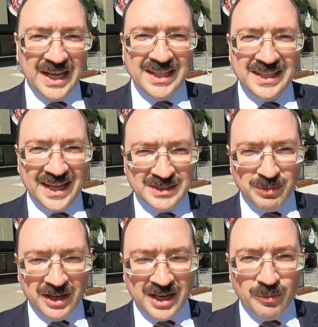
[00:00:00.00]
In the next
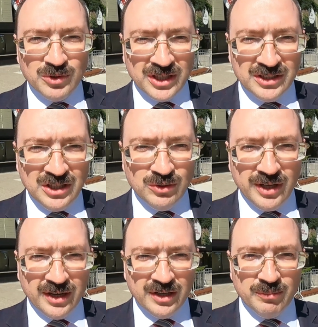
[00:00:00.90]
blog, I will continue
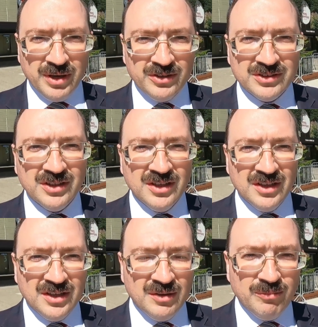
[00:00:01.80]
talking about
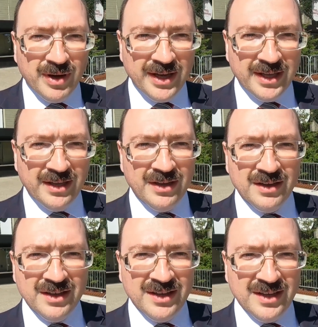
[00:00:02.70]
my
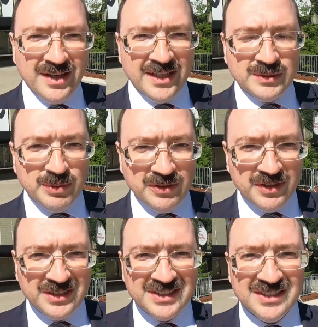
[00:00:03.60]

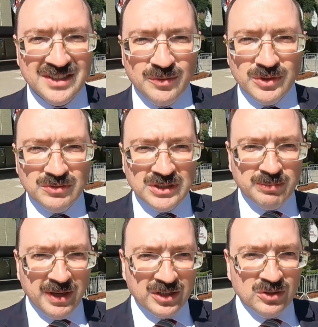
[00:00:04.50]
experience with
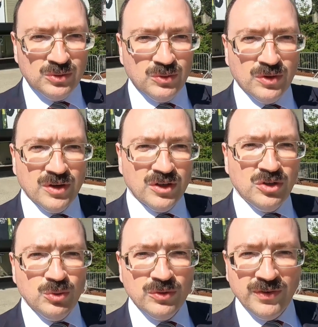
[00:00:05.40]
respect to
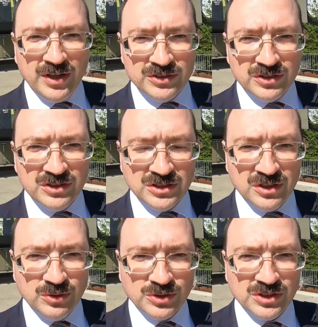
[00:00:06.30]
doing voluntary
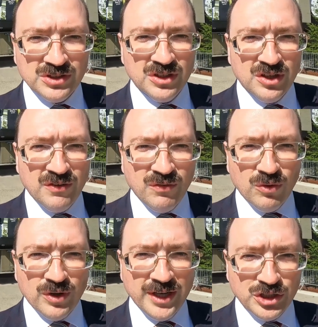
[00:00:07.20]
disclosures
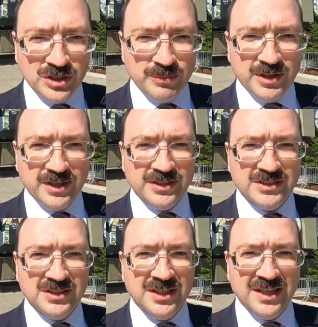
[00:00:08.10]
for Asian
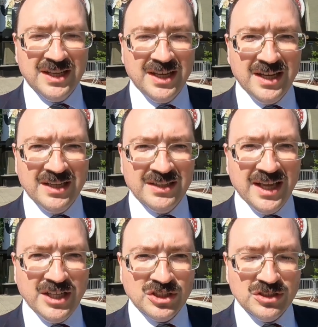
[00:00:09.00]
Americans and
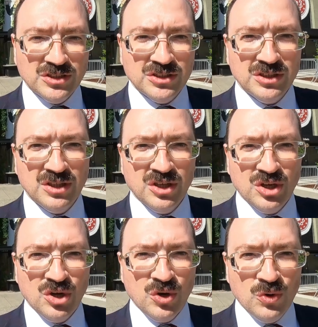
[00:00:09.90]
Asians
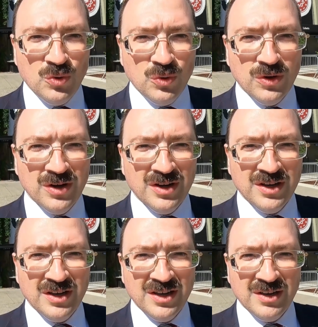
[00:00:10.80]
who
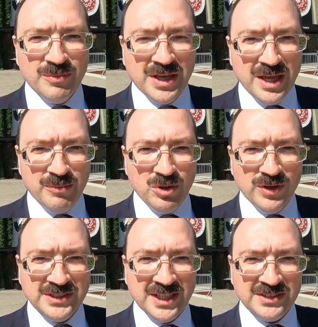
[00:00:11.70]
became
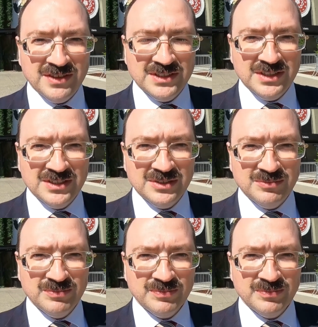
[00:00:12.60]
US tax residents.